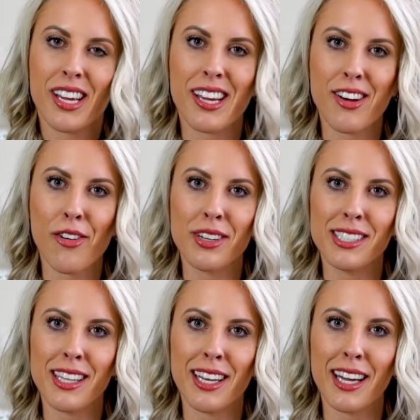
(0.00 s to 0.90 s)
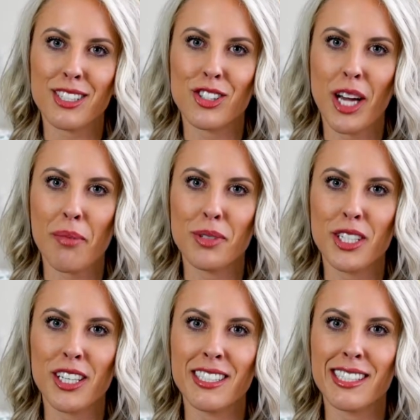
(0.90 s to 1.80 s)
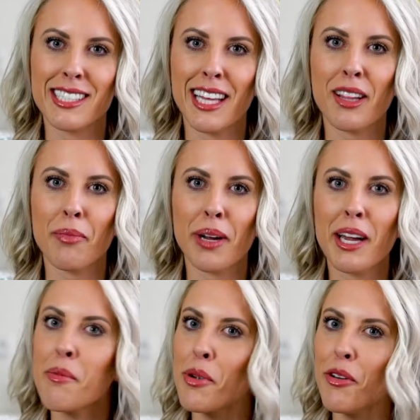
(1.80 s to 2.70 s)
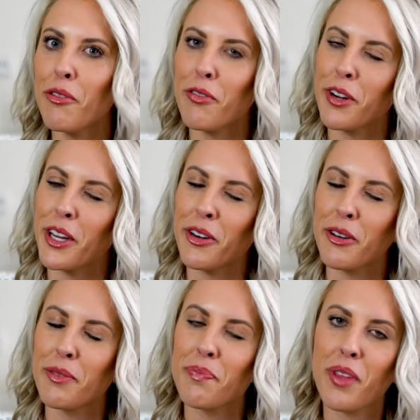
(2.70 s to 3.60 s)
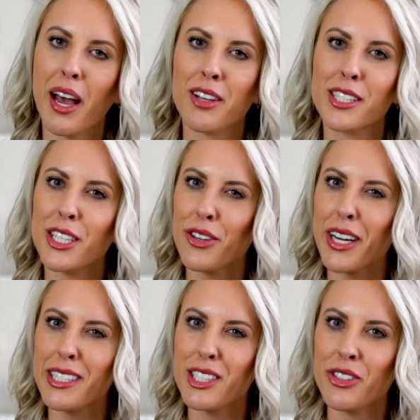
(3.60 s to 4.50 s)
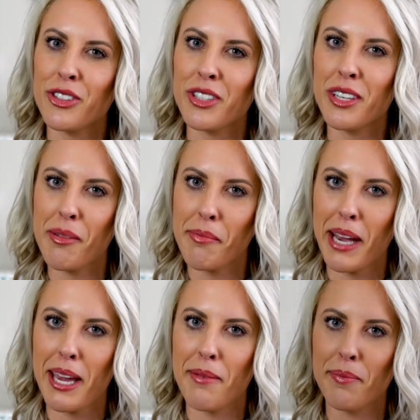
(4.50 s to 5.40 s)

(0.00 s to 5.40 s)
go into the next chapter and celebrate a move for you. I'll see you guys soon. Bye.